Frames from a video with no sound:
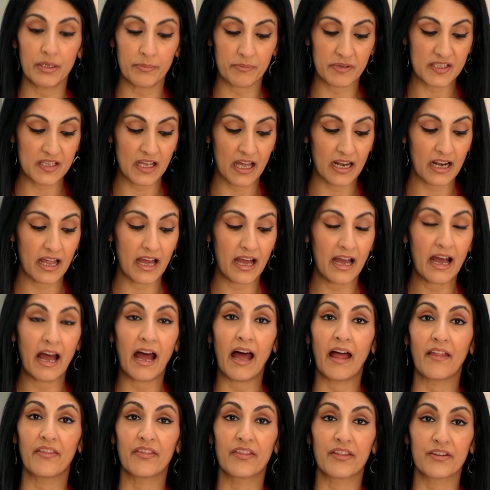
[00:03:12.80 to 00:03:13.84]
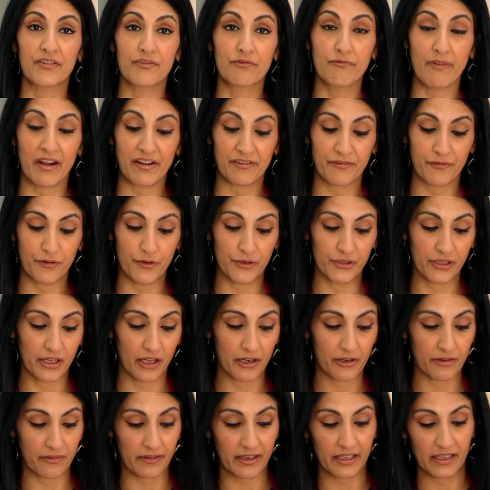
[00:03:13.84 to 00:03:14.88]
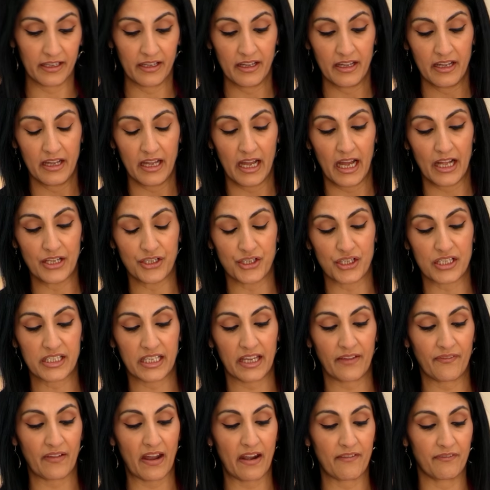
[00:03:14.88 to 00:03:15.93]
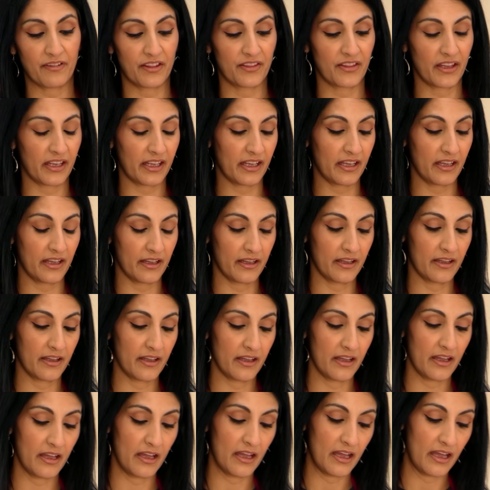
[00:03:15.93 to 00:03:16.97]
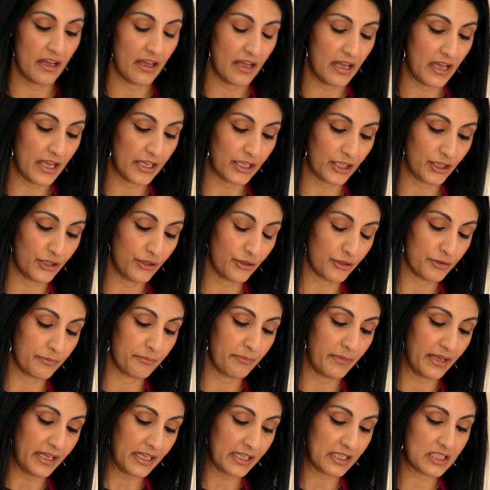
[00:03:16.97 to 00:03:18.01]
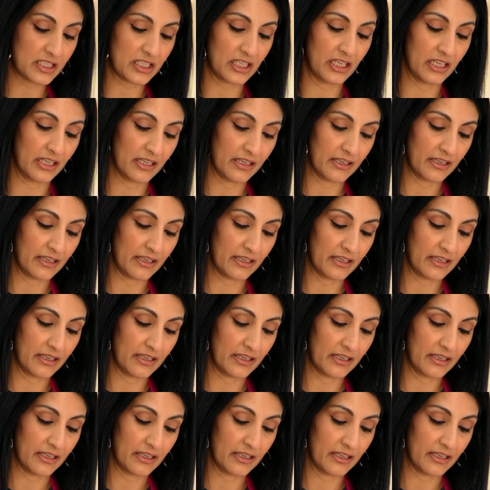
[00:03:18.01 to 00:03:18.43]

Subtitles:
masala and the red food colouring, and just give everything a good mix.